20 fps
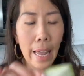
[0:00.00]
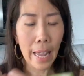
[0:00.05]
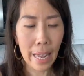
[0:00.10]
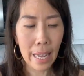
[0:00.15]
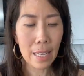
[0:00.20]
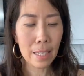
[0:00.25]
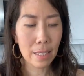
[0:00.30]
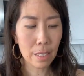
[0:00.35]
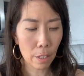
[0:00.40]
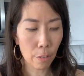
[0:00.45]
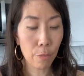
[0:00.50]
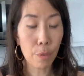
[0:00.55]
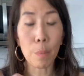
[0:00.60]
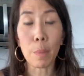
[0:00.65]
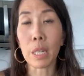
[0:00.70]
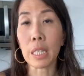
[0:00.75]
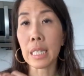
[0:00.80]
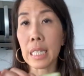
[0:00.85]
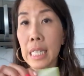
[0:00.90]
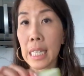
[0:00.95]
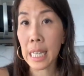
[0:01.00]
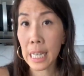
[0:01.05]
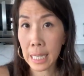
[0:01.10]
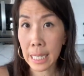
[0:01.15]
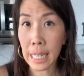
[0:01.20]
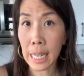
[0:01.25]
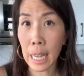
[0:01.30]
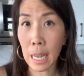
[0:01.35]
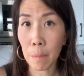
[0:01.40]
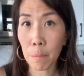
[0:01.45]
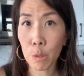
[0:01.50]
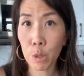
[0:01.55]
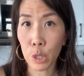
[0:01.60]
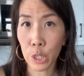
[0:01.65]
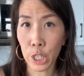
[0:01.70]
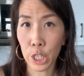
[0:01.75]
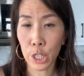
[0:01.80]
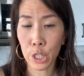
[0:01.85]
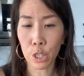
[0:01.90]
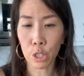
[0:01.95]
is, from a TCM,
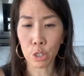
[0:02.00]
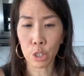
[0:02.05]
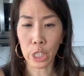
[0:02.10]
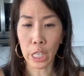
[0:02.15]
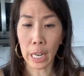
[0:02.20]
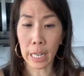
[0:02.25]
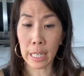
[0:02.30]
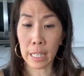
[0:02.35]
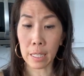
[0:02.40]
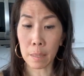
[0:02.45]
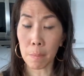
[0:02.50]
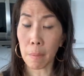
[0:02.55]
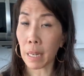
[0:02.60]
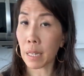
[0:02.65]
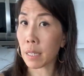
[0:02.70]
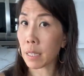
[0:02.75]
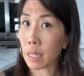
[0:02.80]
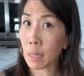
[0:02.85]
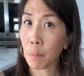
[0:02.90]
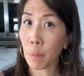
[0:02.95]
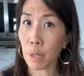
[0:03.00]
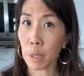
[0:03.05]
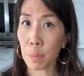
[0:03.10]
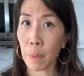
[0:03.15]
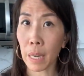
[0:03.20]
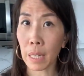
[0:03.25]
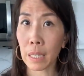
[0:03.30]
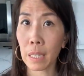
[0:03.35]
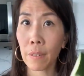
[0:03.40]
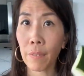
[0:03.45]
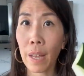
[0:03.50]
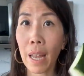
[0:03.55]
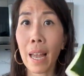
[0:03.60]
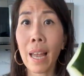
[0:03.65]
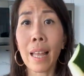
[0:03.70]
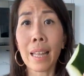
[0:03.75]
traditional Chinese medicine perspective,